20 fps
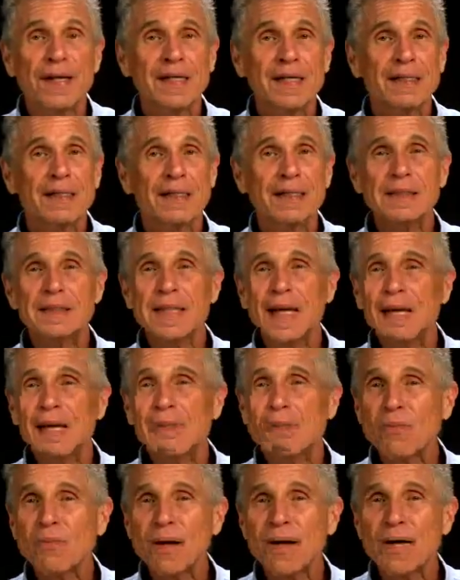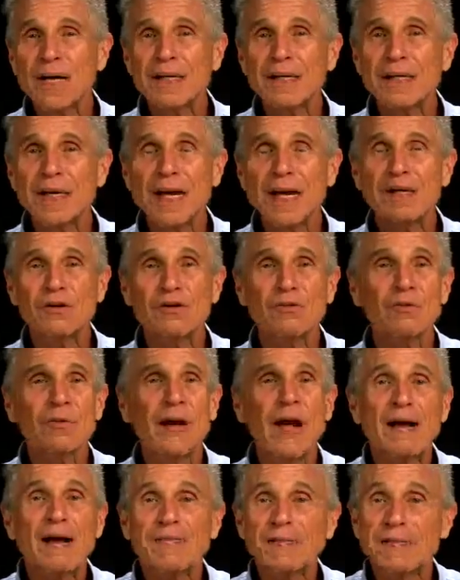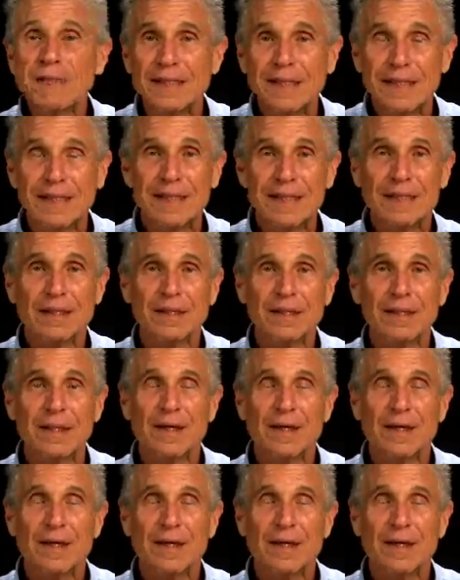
in the same way that gravity